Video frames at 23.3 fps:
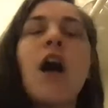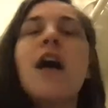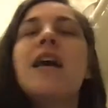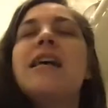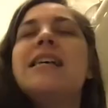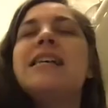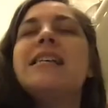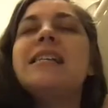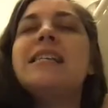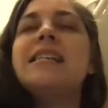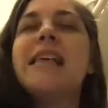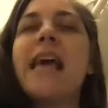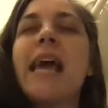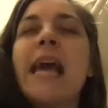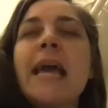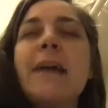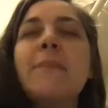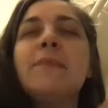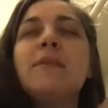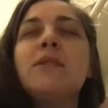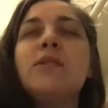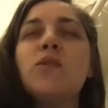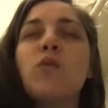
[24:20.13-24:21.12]

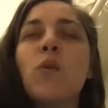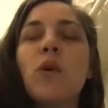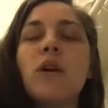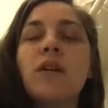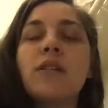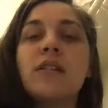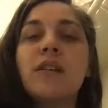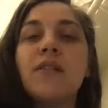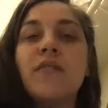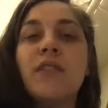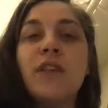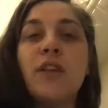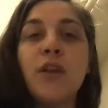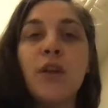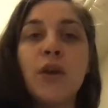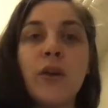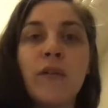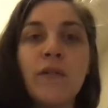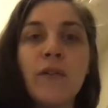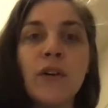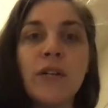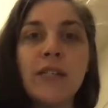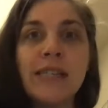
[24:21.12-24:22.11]
same source of the
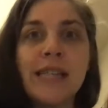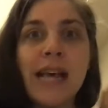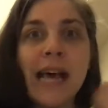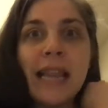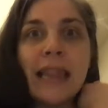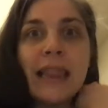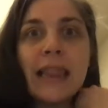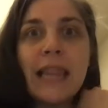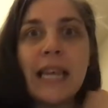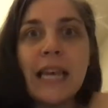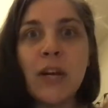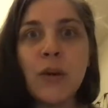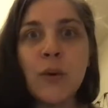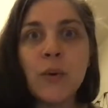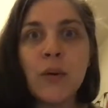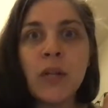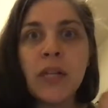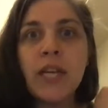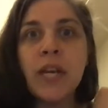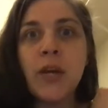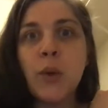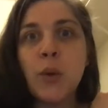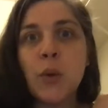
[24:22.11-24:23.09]
universe that
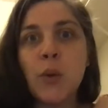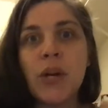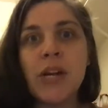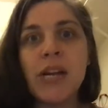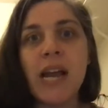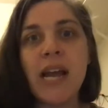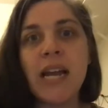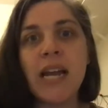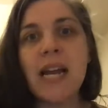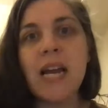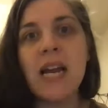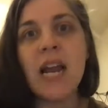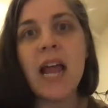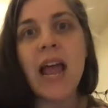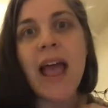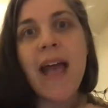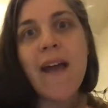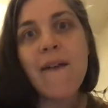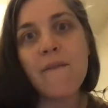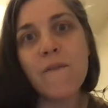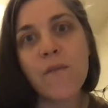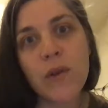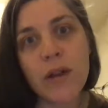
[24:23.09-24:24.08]
literally created
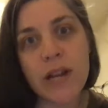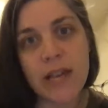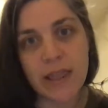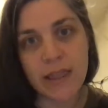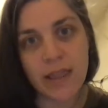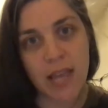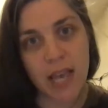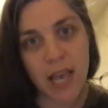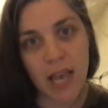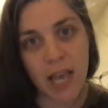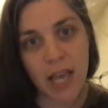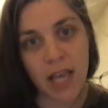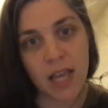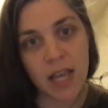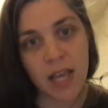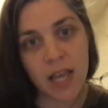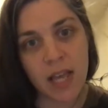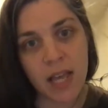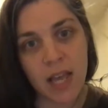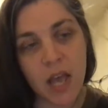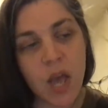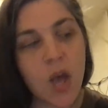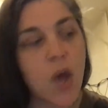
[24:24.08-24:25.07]
everything.
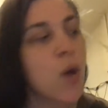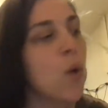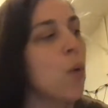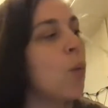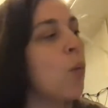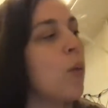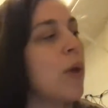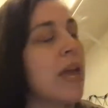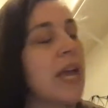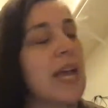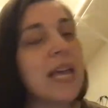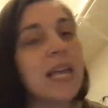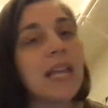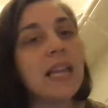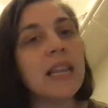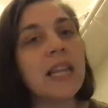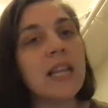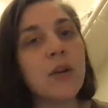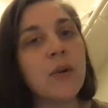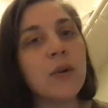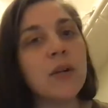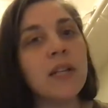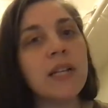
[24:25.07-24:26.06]
We can
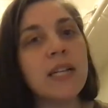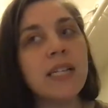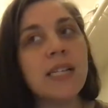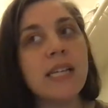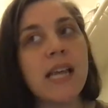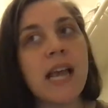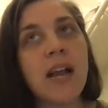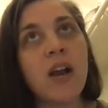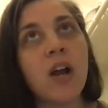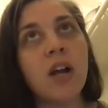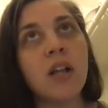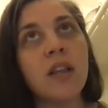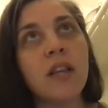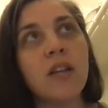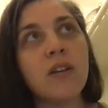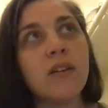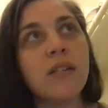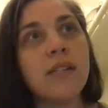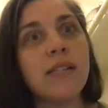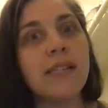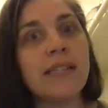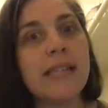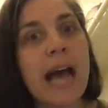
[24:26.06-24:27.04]
literally take our
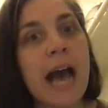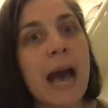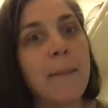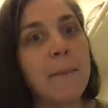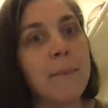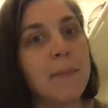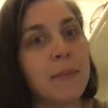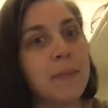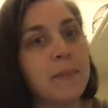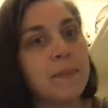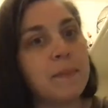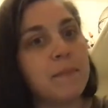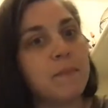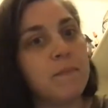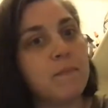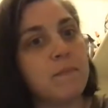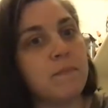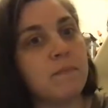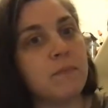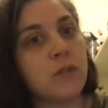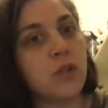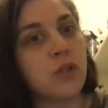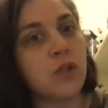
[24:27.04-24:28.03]
little sap
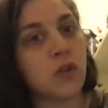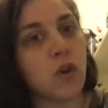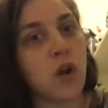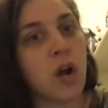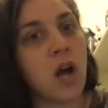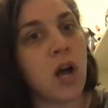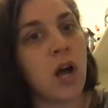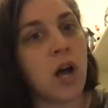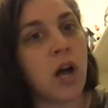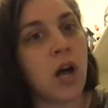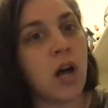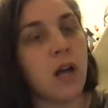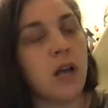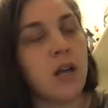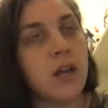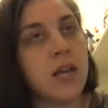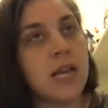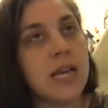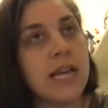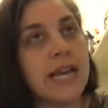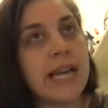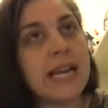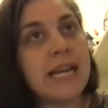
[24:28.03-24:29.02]
straw
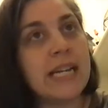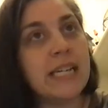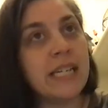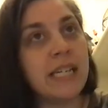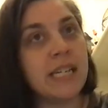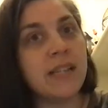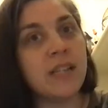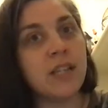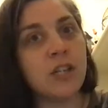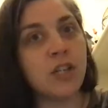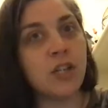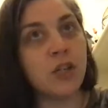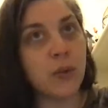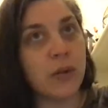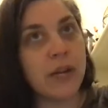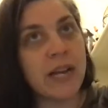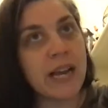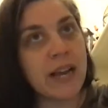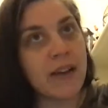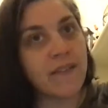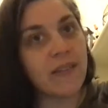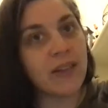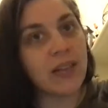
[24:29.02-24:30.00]
into the
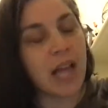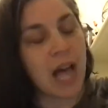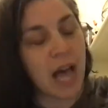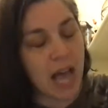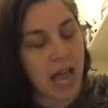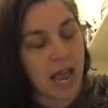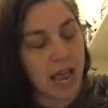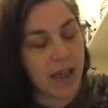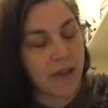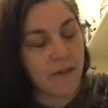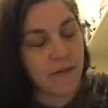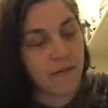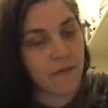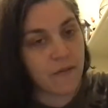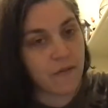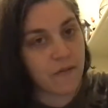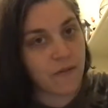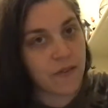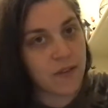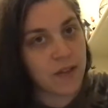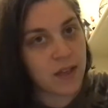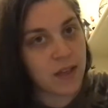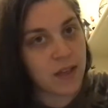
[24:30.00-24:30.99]
tree of life